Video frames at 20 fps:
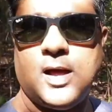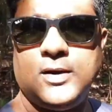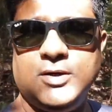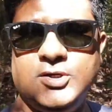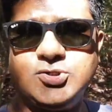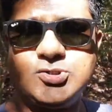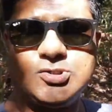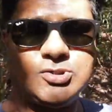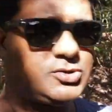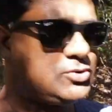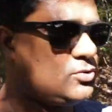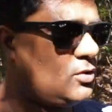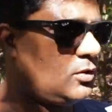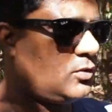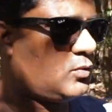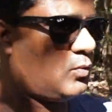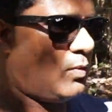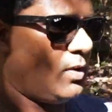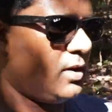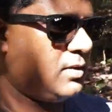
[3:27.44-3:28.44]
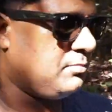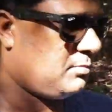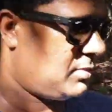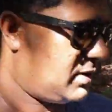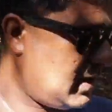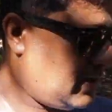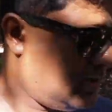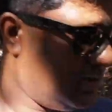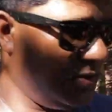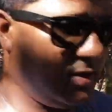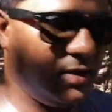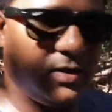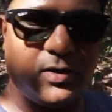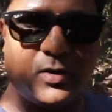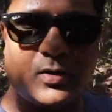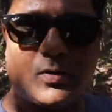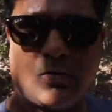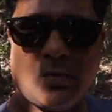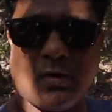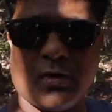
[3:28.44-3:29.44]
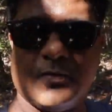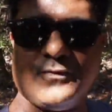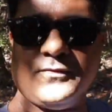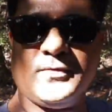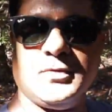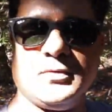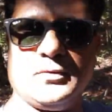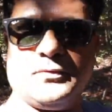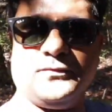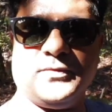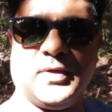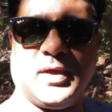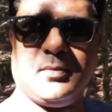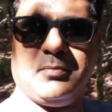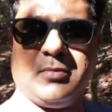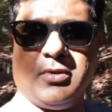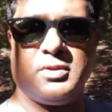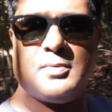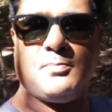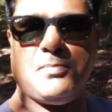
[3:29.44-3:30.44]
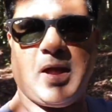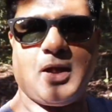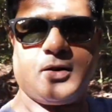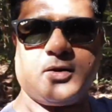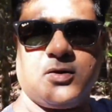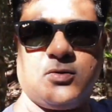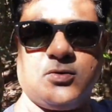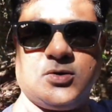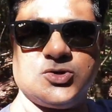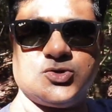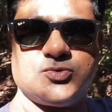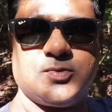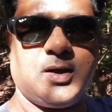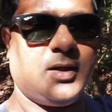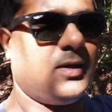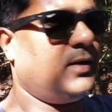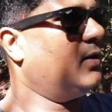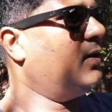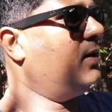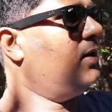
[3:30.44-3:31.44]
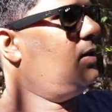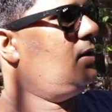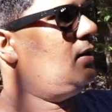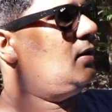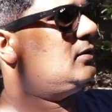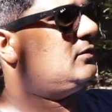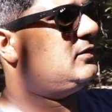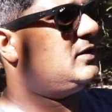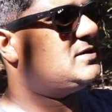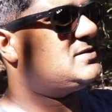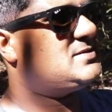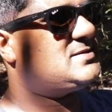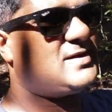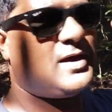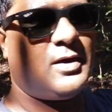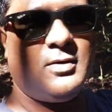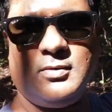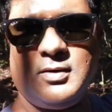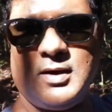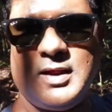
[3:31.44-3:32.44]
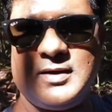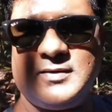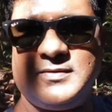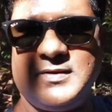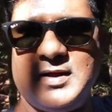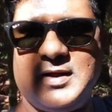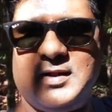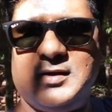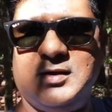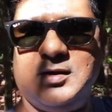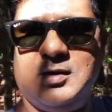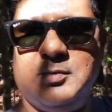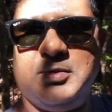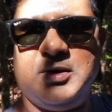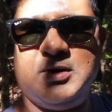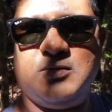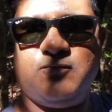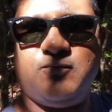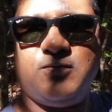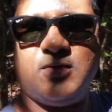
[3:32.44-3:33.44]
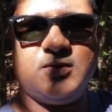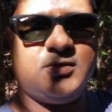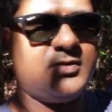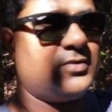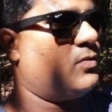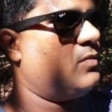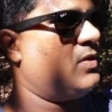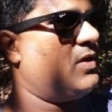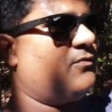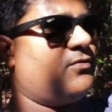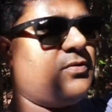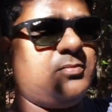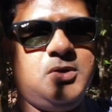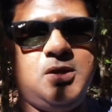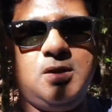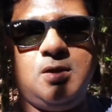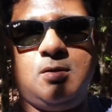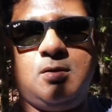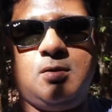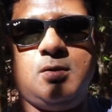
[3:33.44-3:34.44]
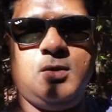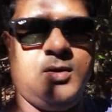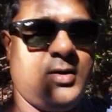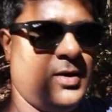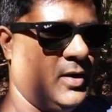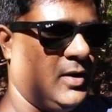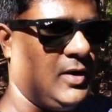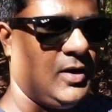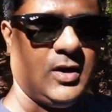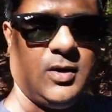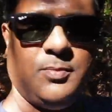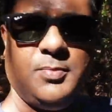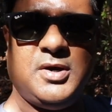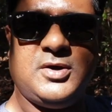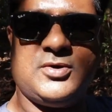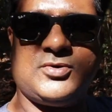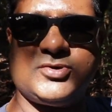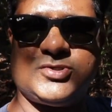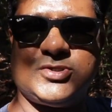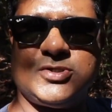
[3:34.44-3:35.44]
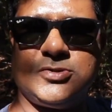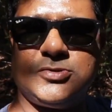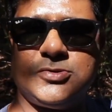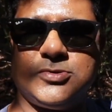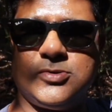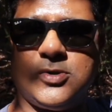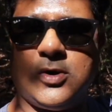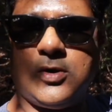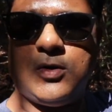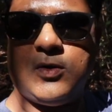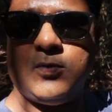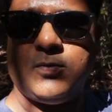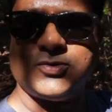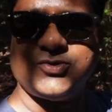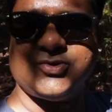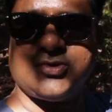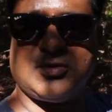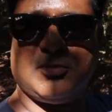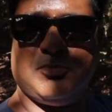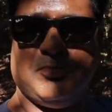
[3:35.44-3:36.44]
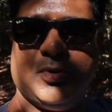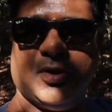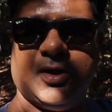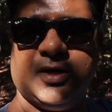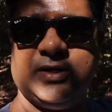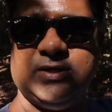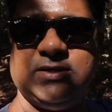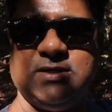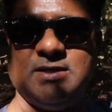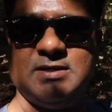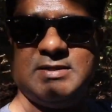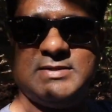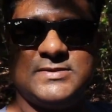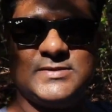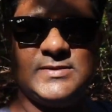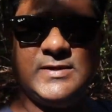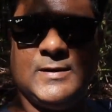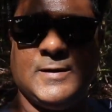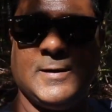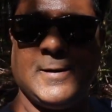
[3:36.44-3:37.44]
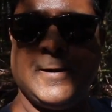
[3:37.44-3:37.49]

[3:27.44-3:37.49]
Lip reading: And it's just not one, but I hear quite a few of them in the background as well. They sound like they're a little bit further away from here. It'll be interesting to know what sort of bird it is.